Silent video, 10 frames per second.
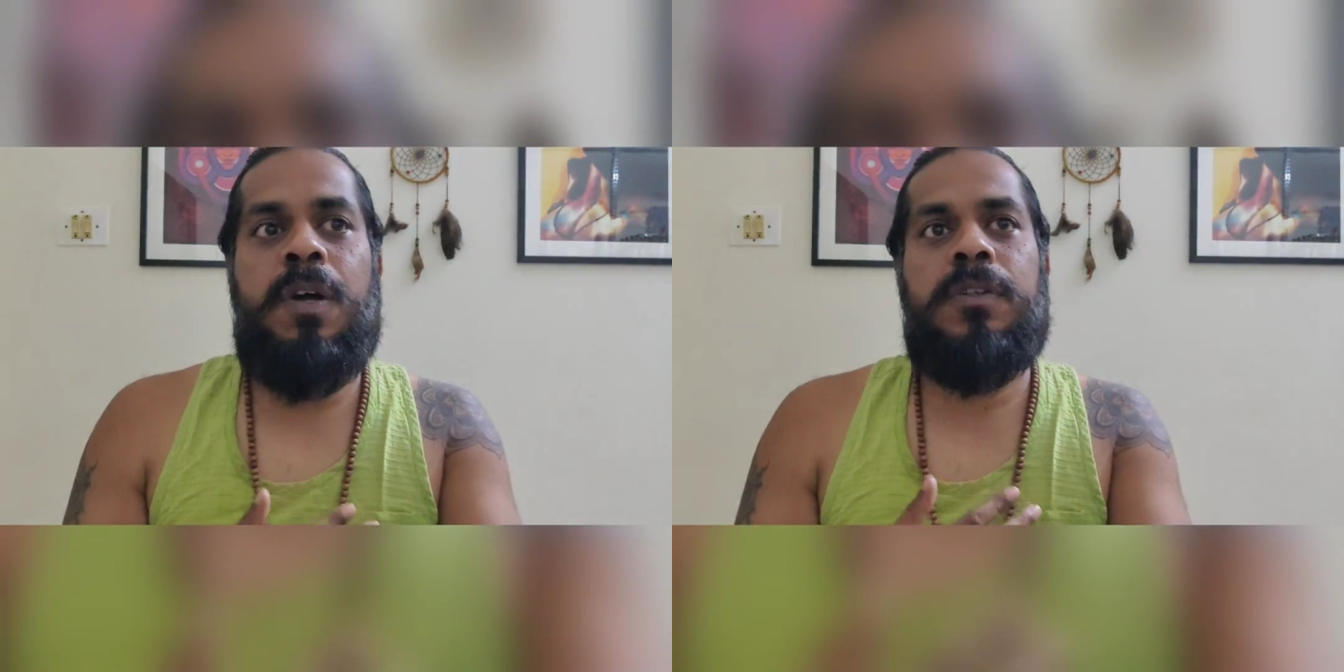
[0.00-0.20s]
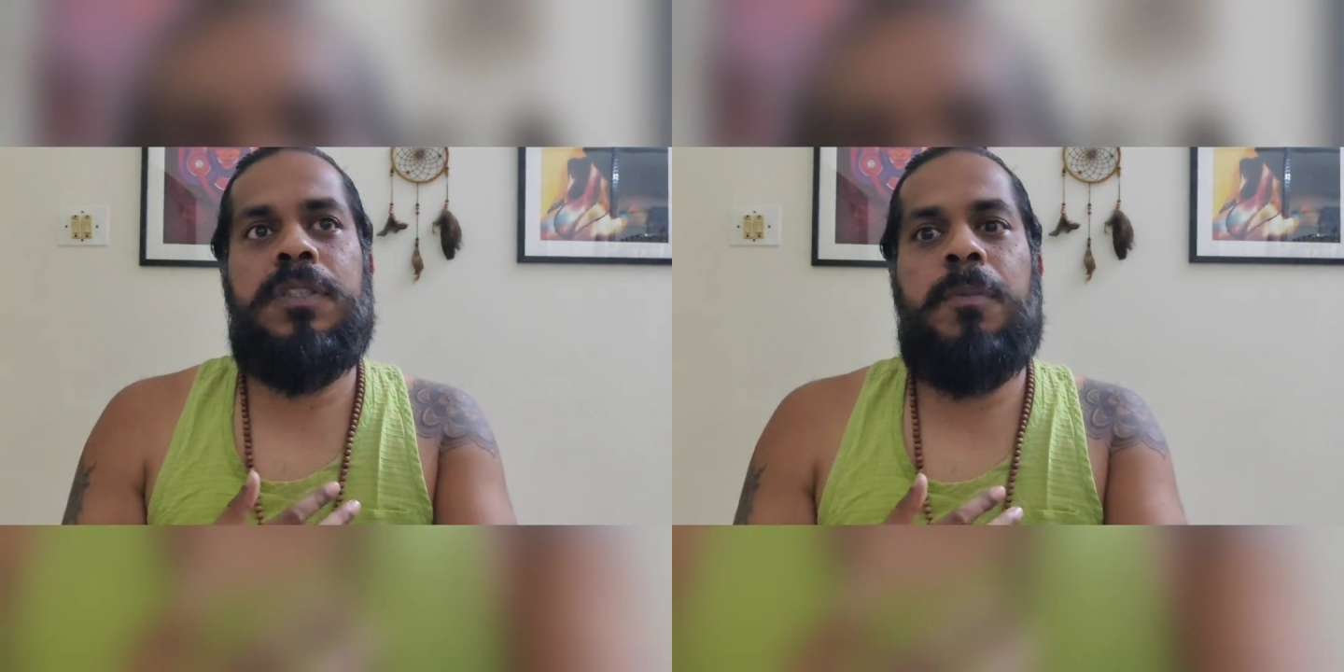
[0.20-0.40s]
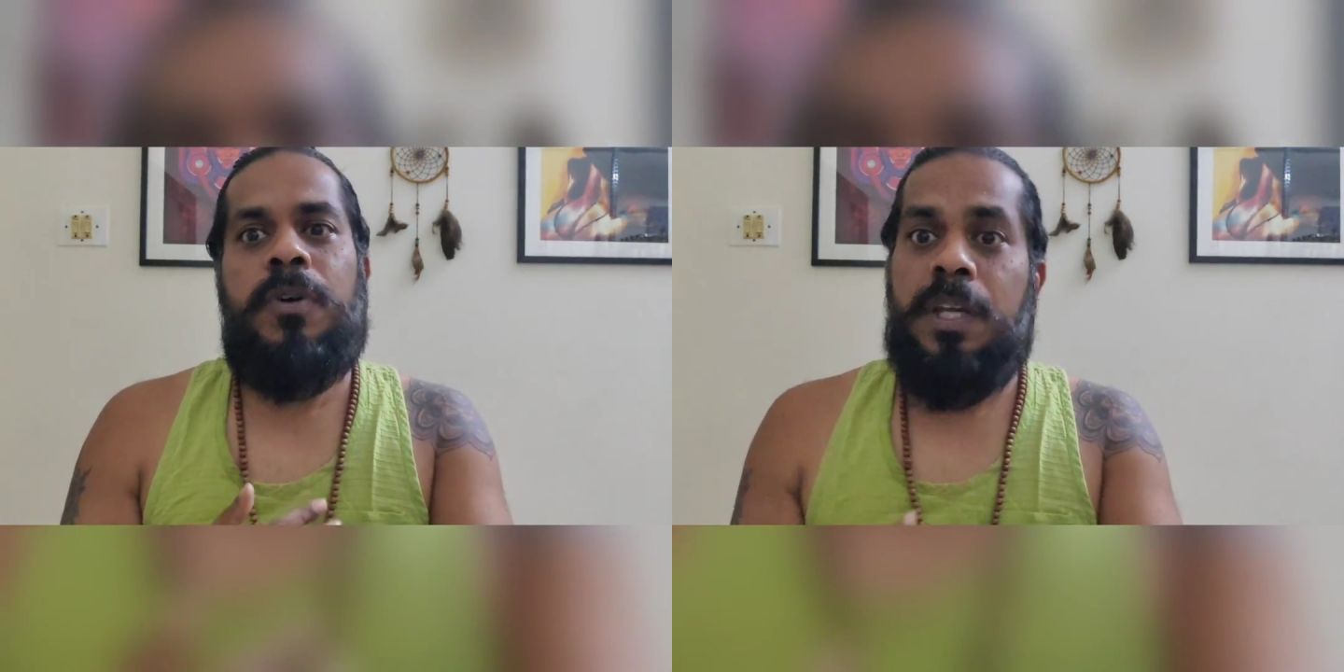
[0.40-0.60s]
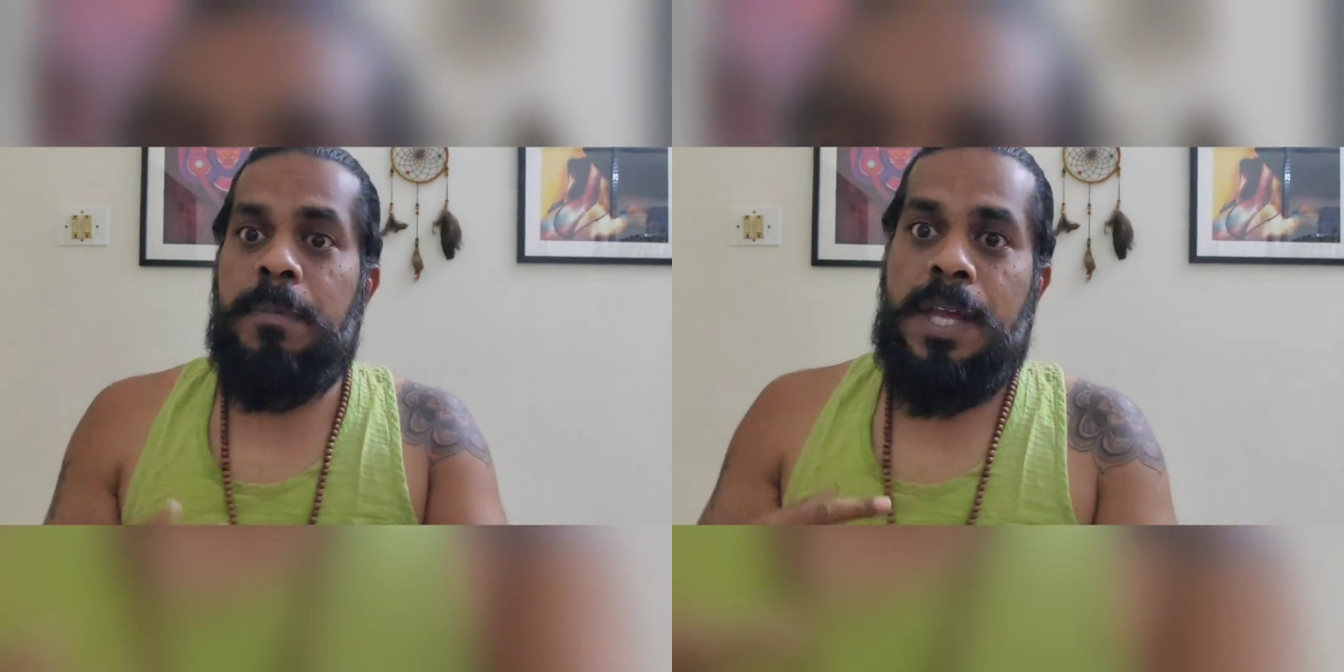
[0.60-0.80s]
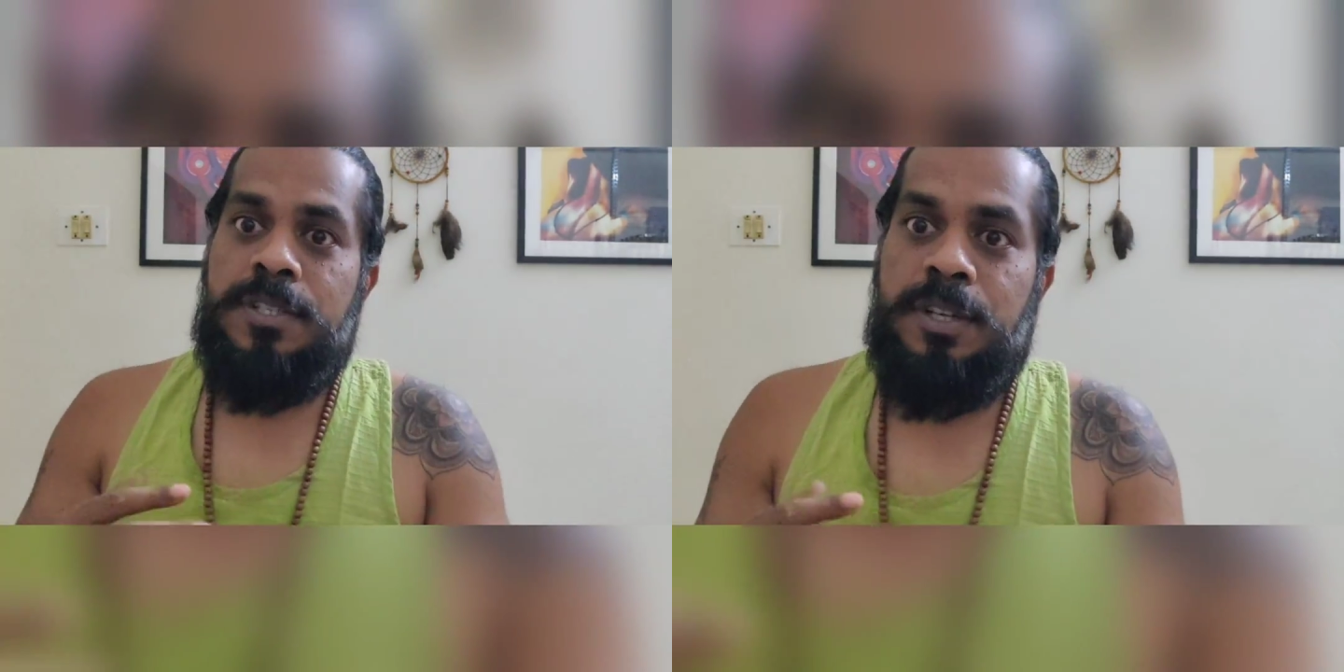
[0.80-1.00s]
talks about
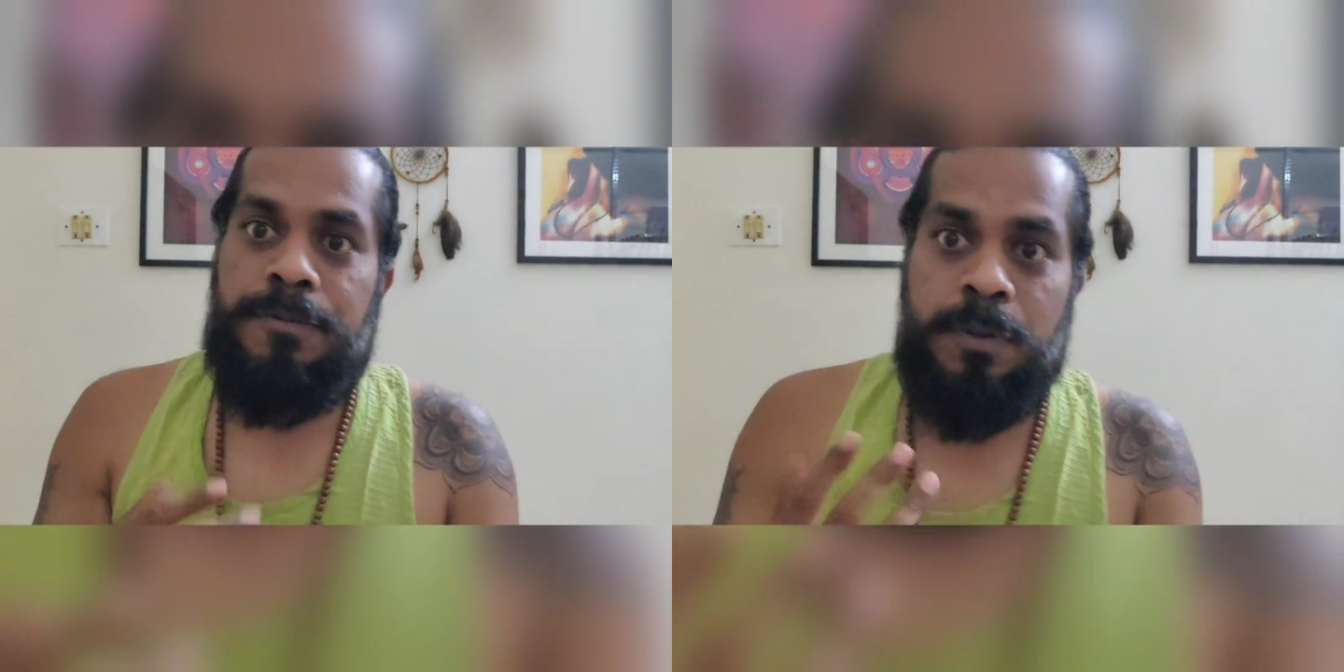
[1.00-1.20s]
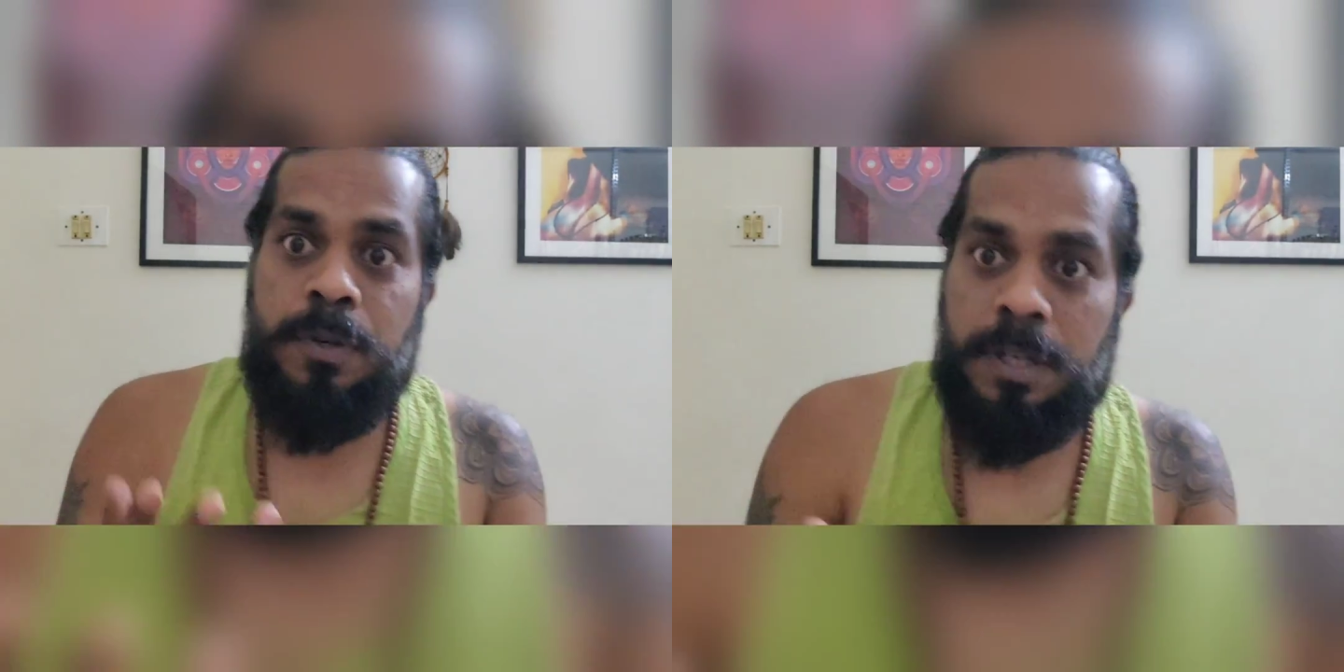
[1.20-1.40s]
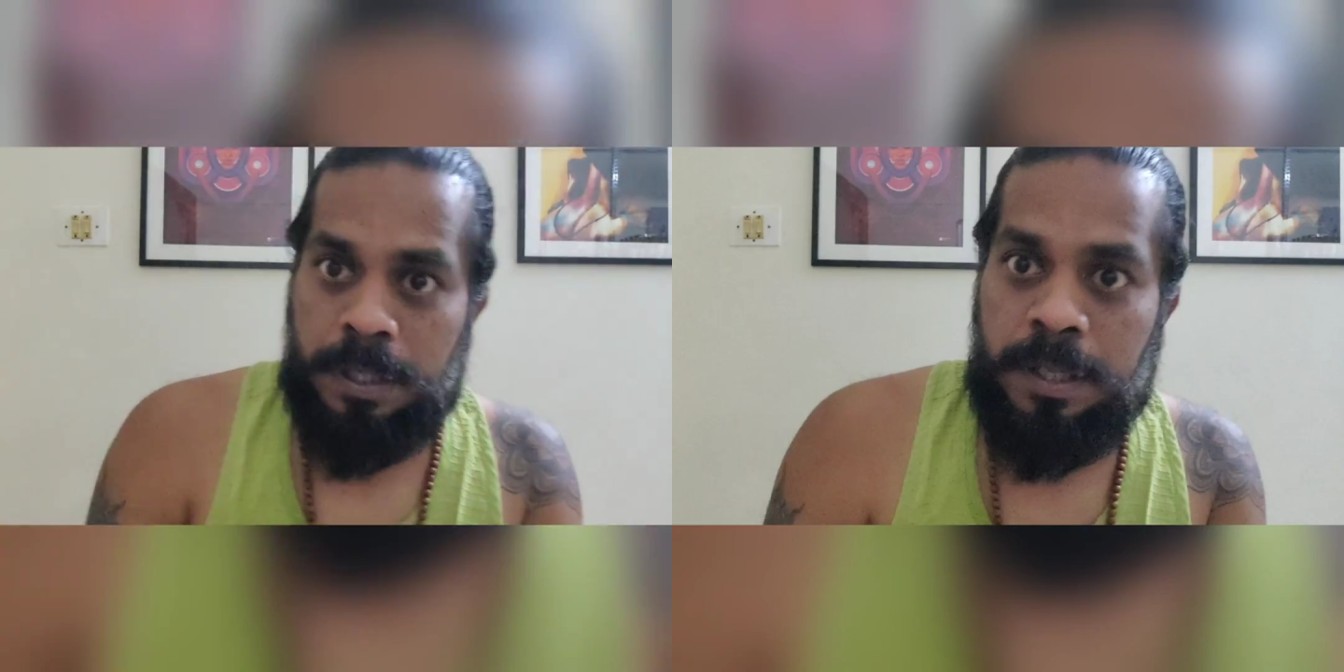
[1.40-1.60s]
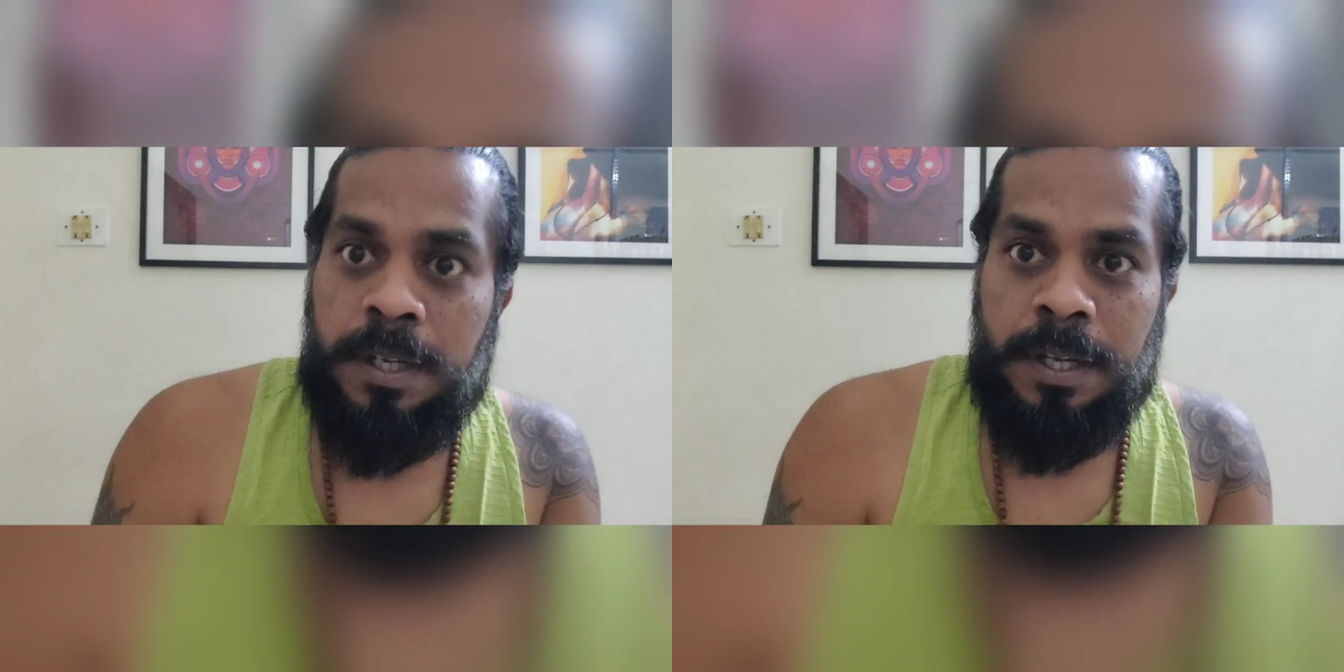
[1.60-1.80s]
imagine your funeral,